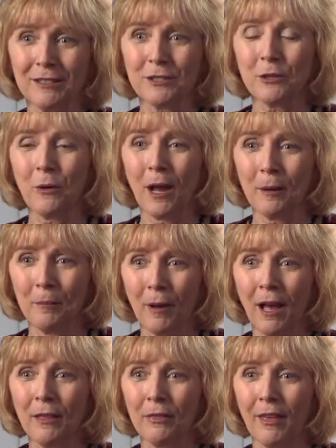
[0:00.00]
So I
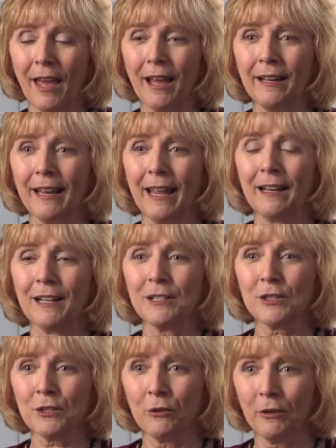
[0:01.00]
bought that and I
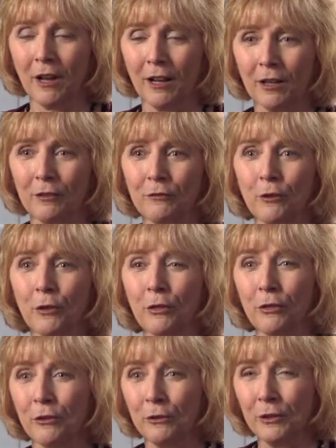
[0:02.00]
sewed on it for
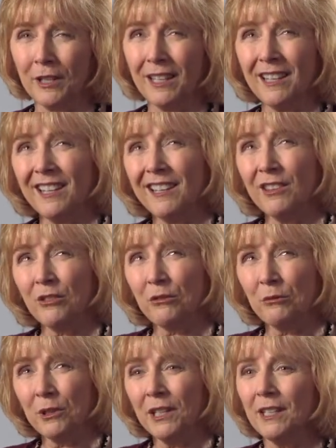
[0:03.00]

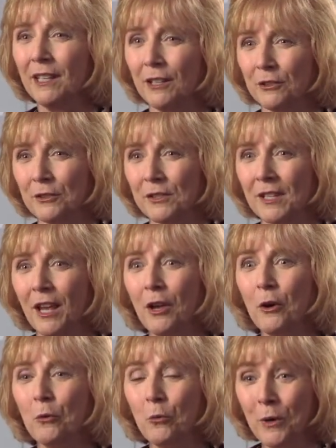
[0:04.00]
33 years,
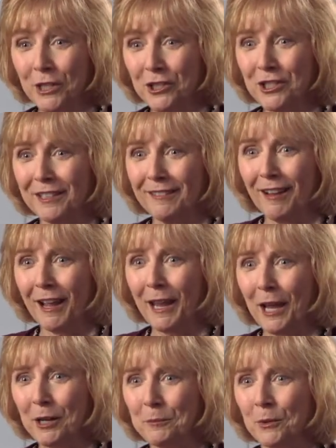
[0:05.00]
wishing I
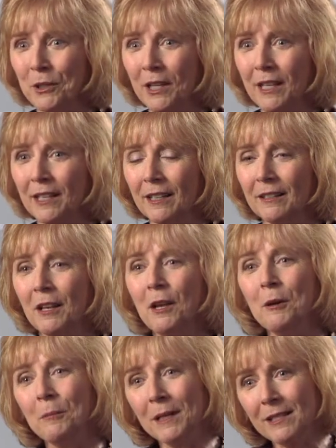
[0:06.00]
had a Bernina.
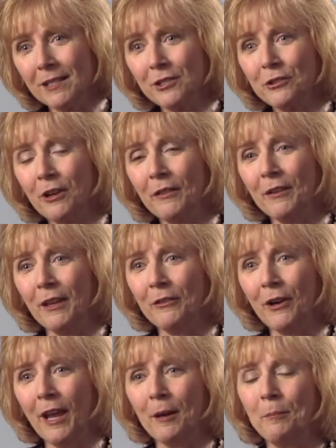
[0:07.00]
My sister, on the other
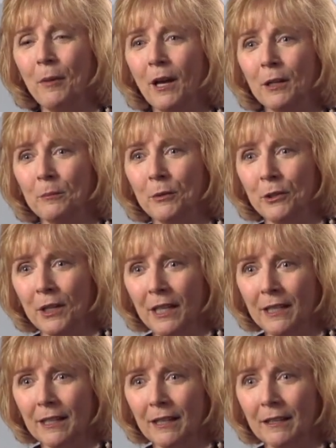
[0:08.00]
hand, bought a
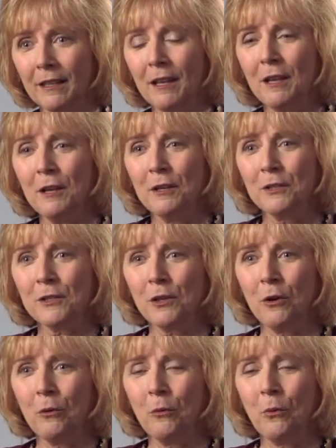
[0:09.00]
Bernina.
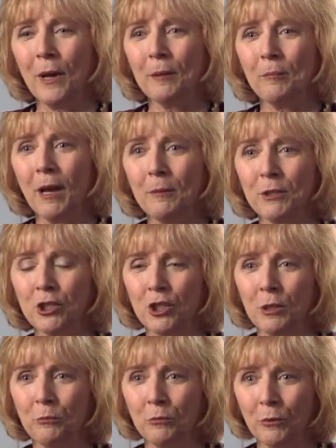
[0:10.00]
So when my
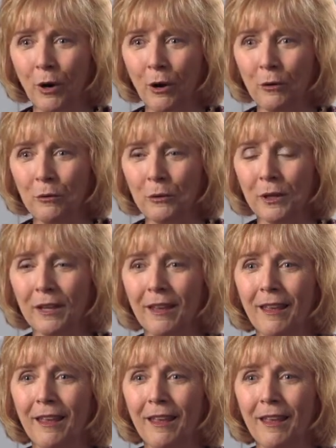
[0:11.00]
machine broke,